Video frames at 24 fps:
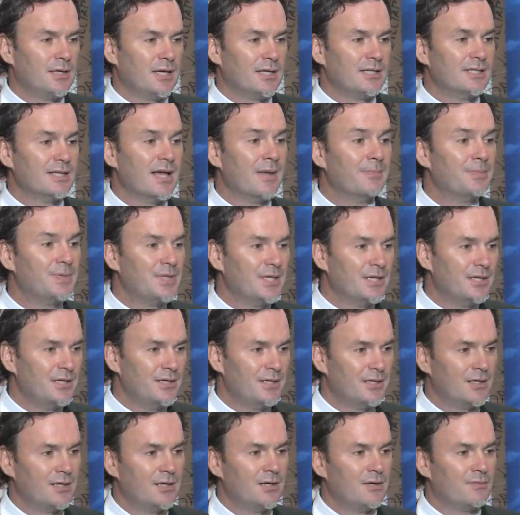exempted
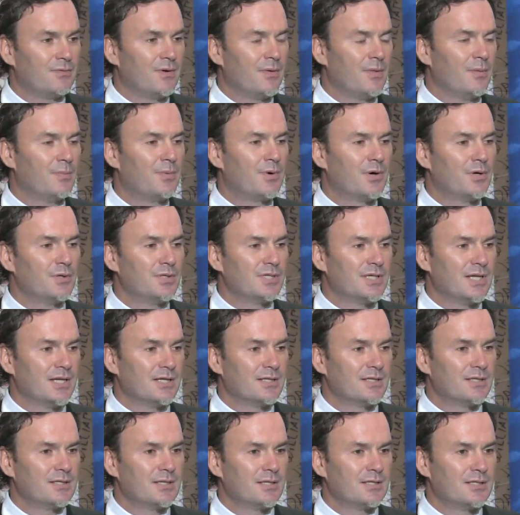from the
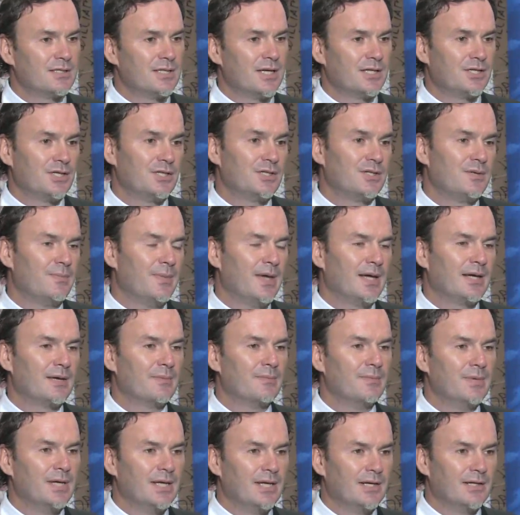process such as to make
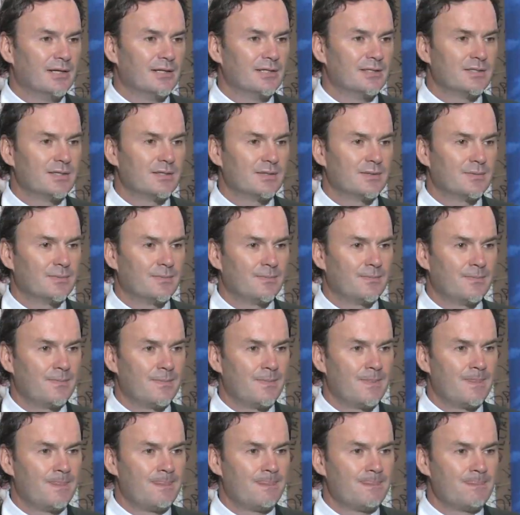it meaningless.
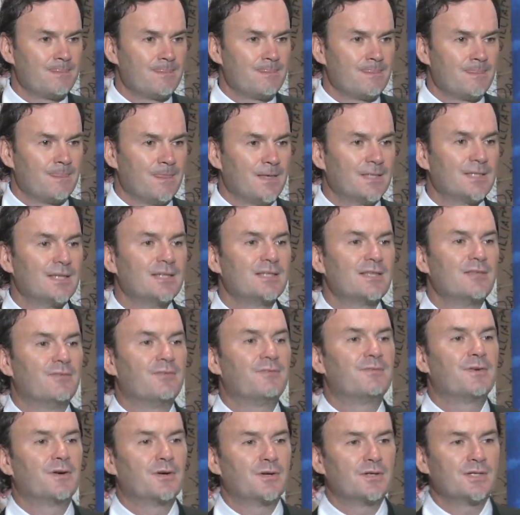This is the
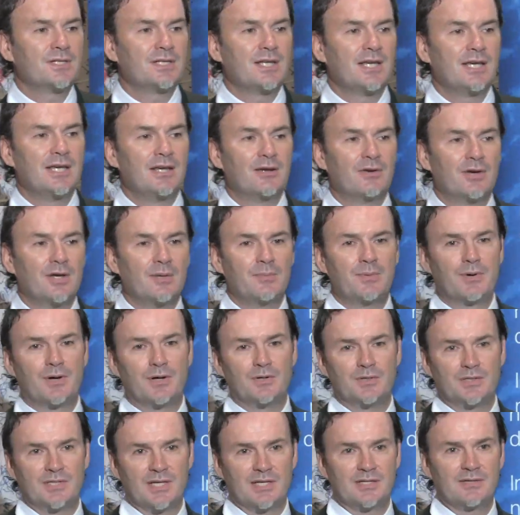first hearing
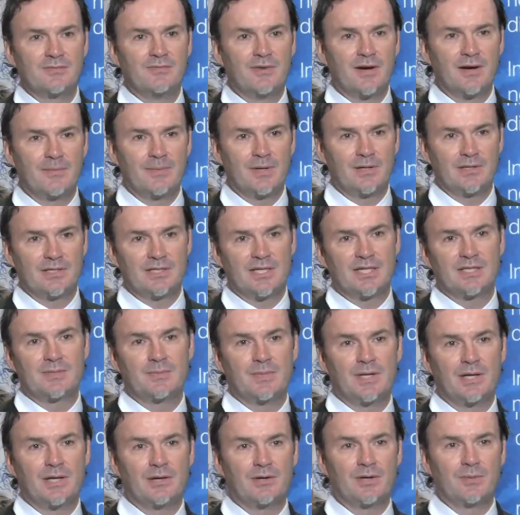process, environmental
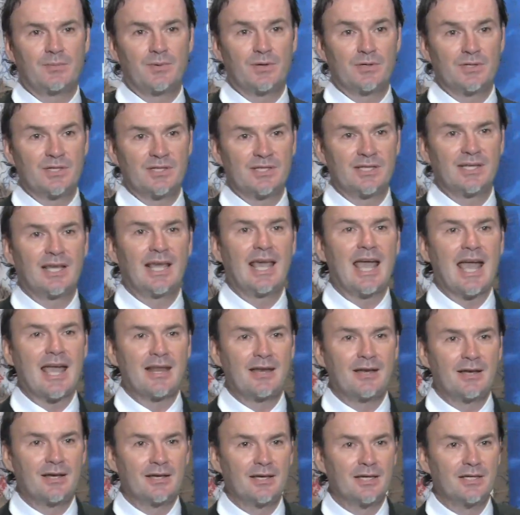assessment hearing process in
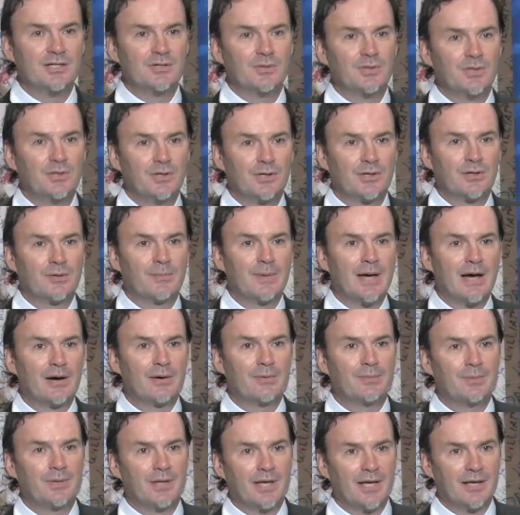Canada into a nuclear
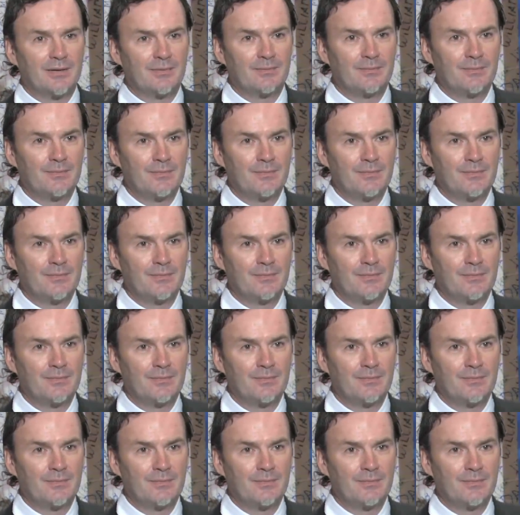power plant.